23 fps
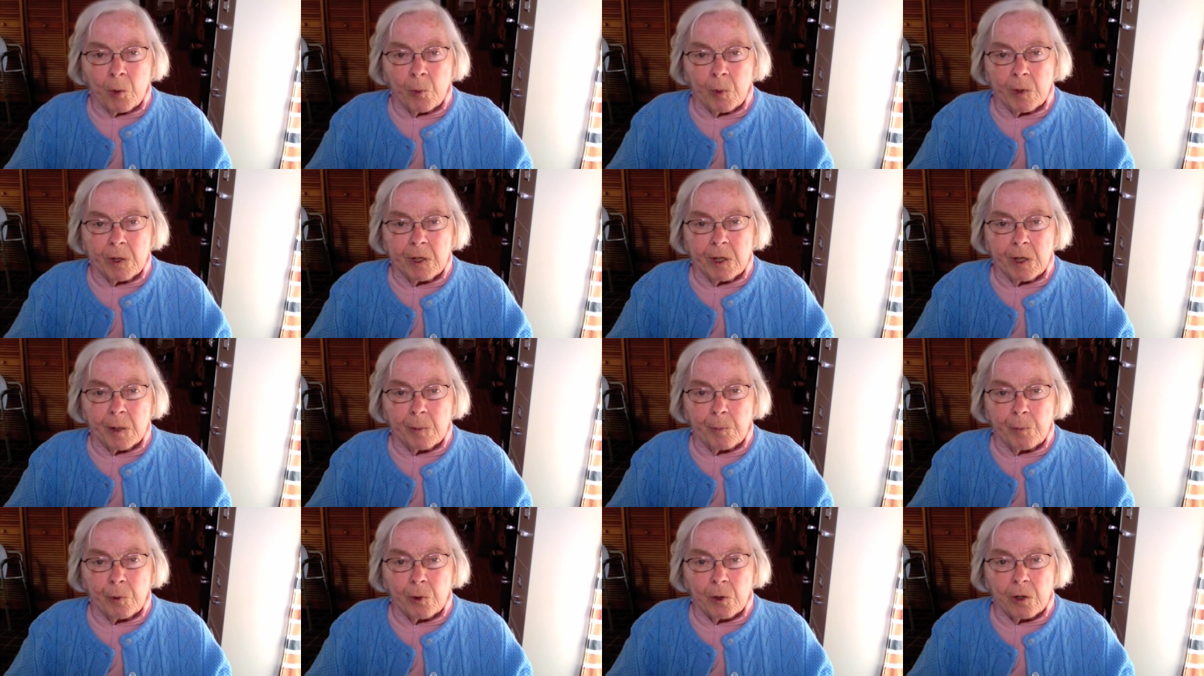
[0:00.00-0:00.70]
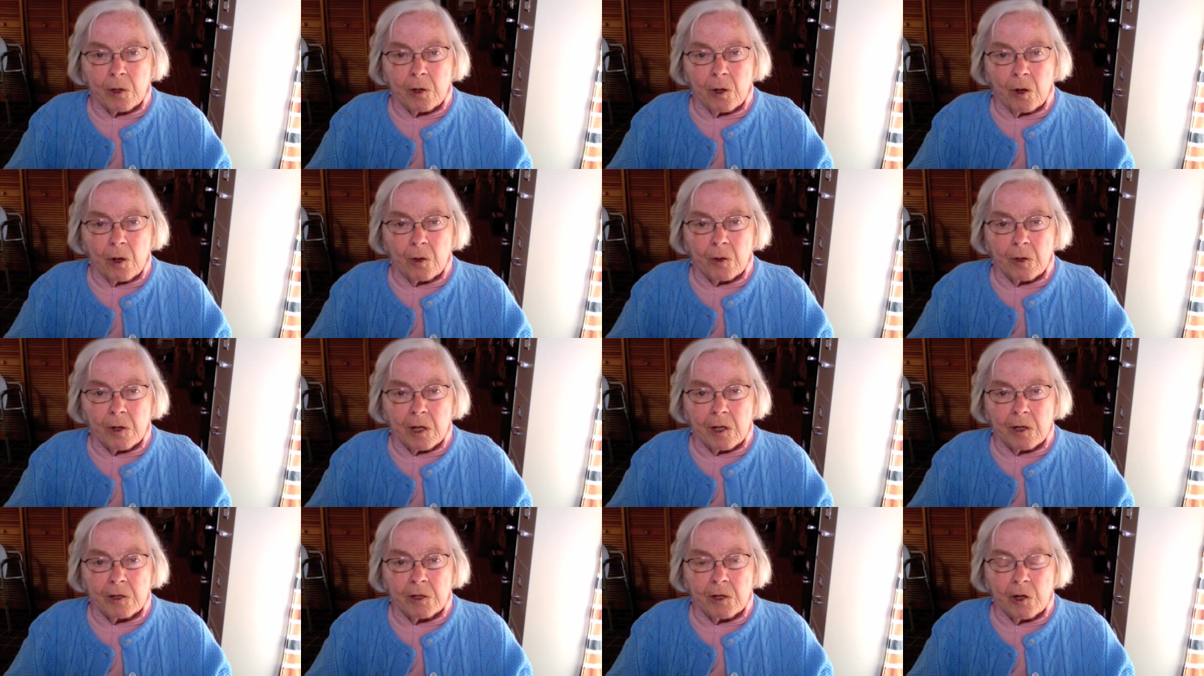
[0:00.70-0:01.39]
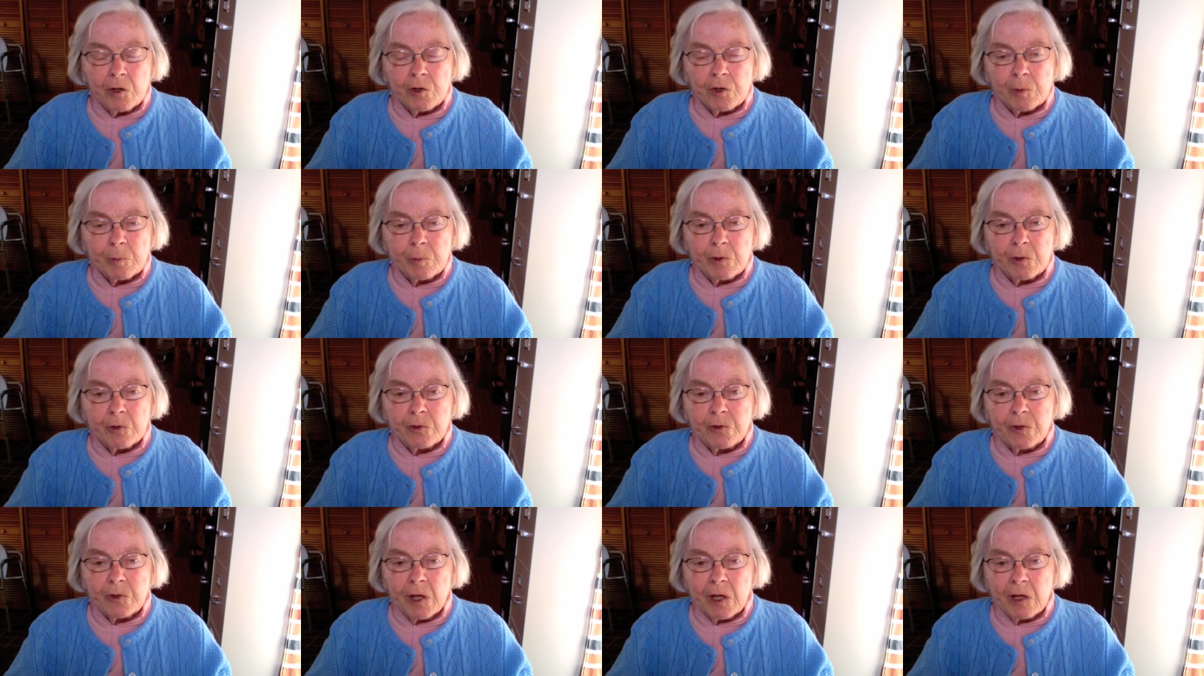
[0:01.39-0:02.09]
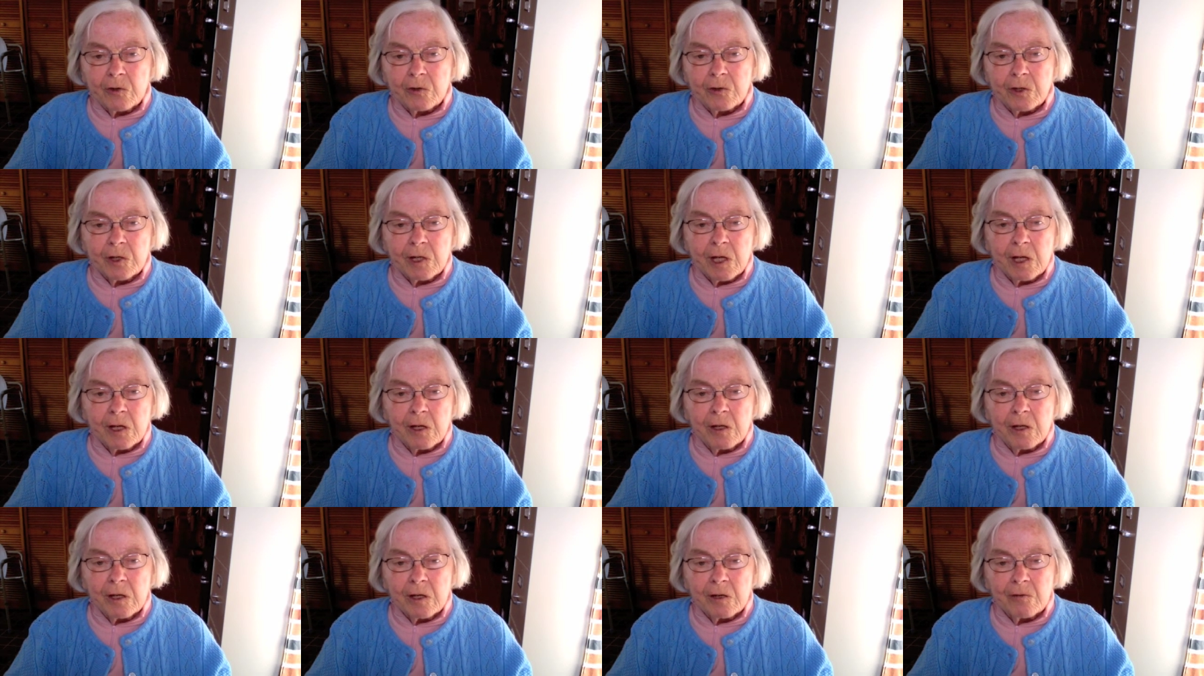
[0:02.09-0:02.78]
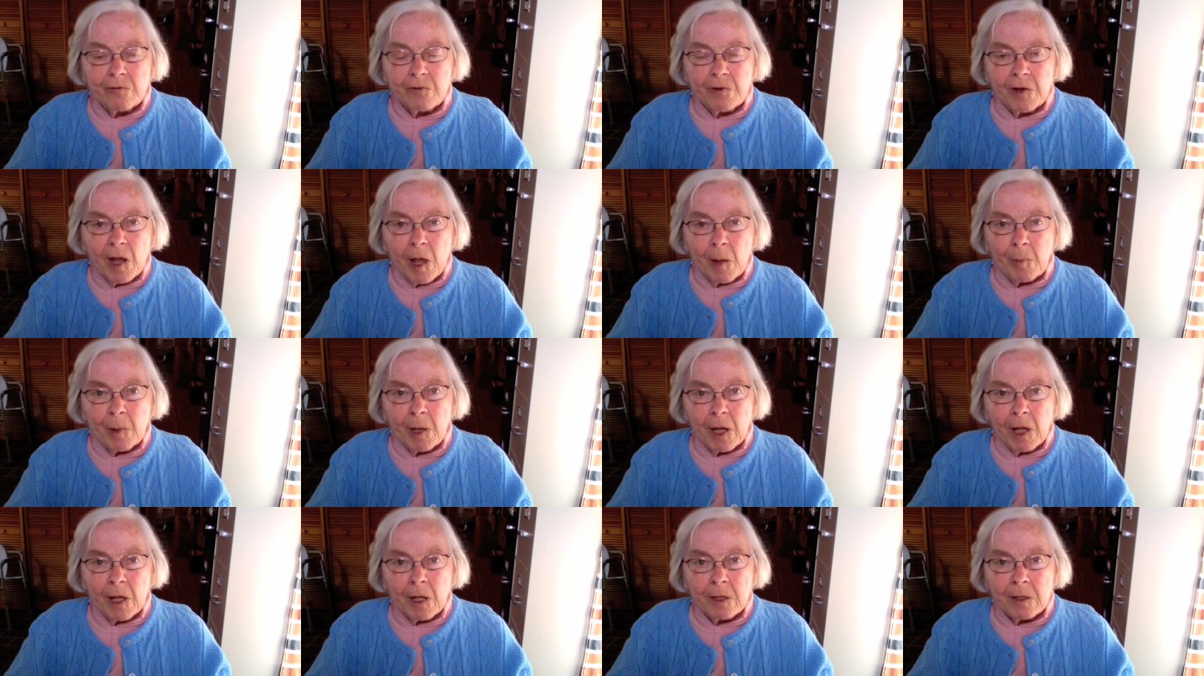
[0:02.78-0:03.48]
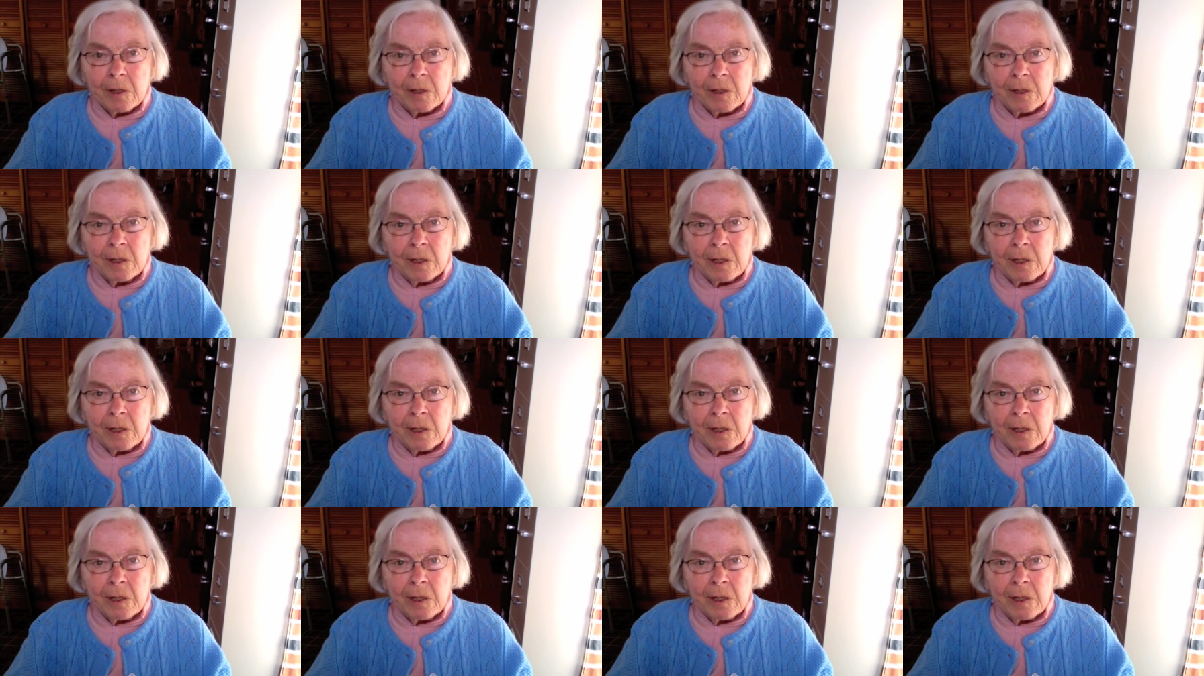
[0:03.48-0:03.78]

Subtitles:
We did a book called Untouchable Saints, an Indian Phenomenon,